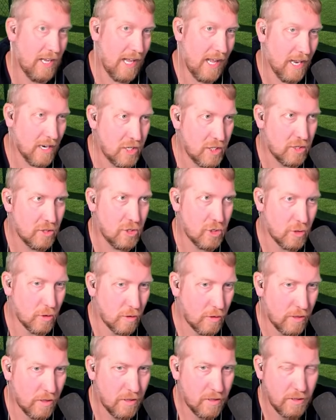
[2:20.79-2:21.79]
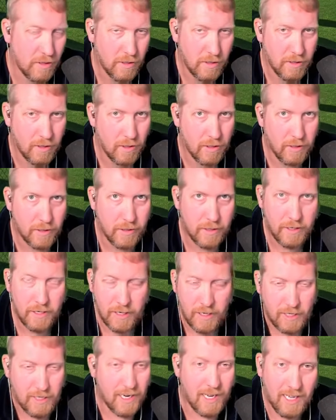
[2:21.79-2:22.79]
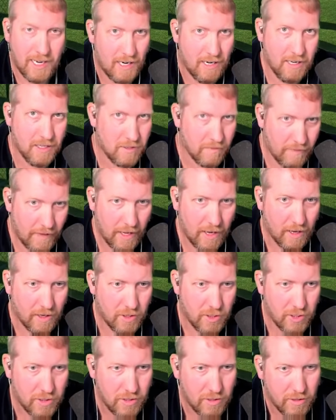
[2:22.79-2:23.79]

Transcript: Edge controller, you're not at a disadvantage.